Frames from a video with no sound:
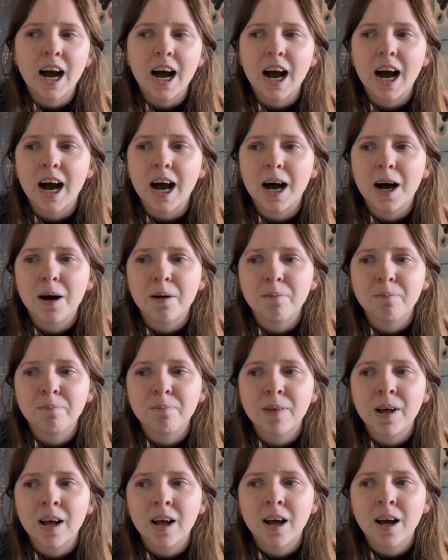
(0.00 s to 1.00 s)

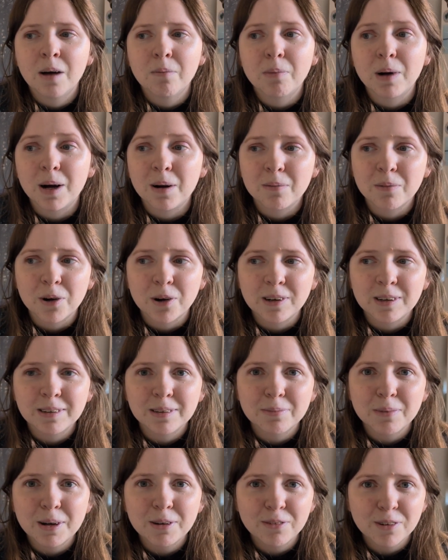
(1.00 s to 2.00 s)
But I'm going
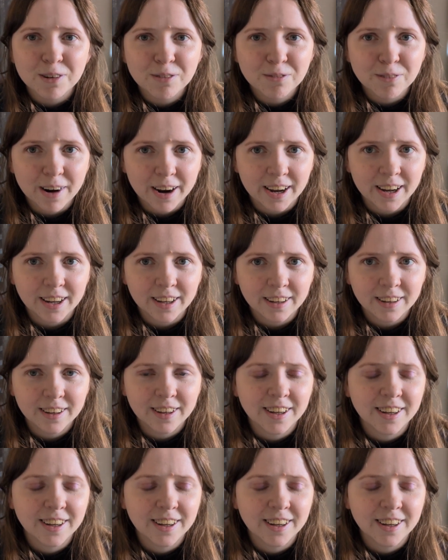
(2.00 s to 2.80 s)
with my friend Ray